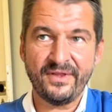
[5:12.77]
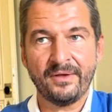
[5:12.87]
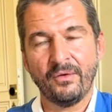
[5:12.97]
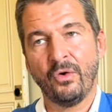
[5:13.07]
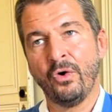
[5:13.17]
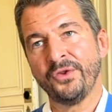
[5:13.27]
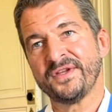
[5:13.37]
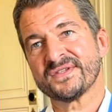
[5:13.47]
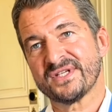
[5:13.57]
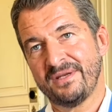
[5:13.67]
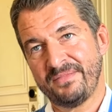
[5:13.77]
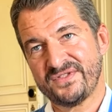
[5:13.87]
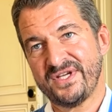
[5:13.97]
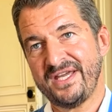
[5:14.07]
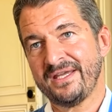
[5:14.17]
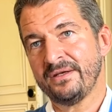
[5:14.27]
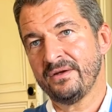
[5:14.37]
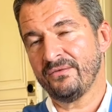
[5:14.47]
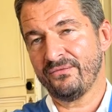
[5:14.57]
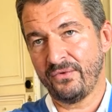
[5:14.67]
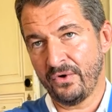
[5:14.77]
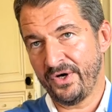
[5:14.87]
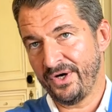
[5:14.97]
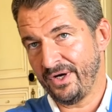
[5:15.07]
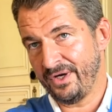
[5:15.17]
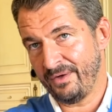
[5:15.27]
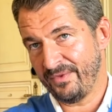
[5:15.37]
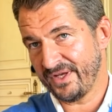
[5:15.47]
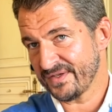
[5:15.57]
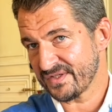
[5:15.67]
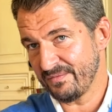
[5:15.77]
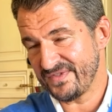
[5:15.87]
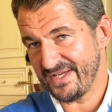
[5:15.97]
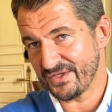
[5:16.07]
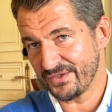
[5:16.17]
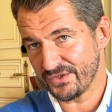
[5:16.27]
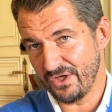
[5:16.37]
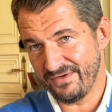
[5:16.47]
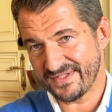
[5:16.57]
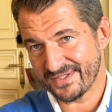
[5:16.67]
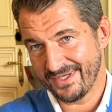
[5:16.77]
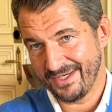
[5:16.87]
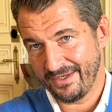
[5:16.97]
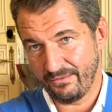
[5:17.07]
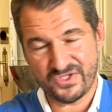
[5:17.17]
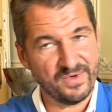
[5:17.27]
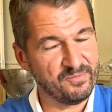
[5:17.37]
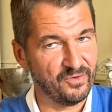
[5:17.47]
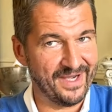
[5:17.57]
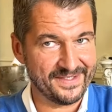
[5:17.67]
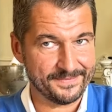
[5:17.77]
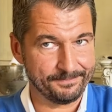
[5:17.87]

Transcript: the orders can be taken for the customization service which we provide.